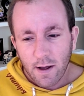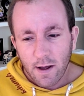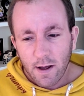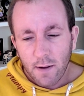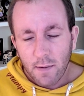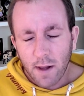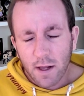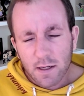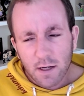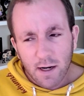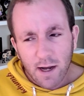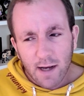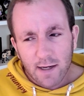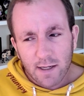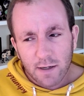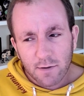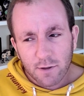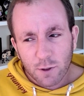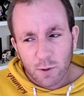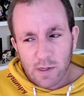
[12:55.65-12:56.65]
But that's a nice
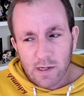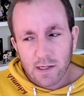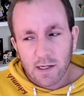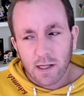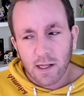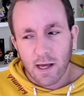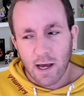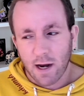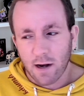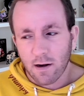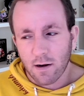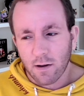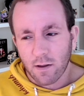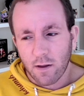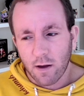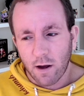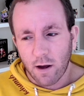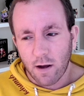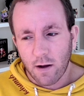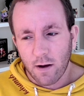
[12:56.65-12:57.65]
little twist at the end
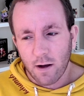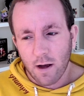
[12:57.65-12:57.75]
that,